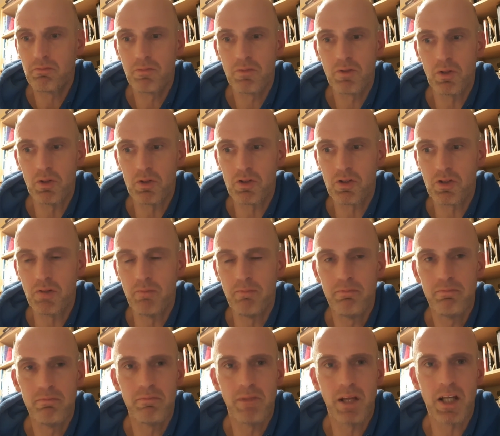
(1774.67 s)
got
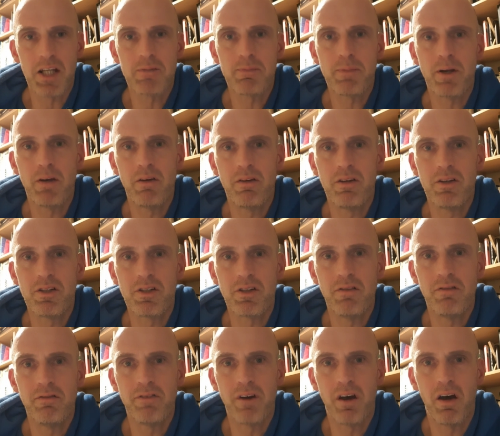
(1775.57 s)
some experience
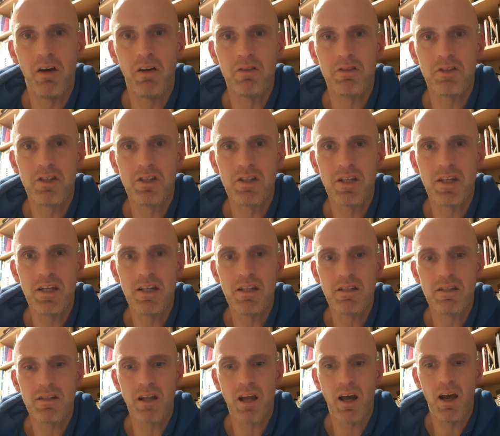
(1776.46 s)
of heart
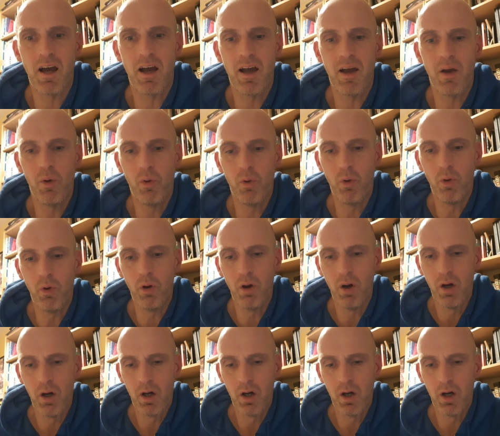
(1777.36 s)
disease or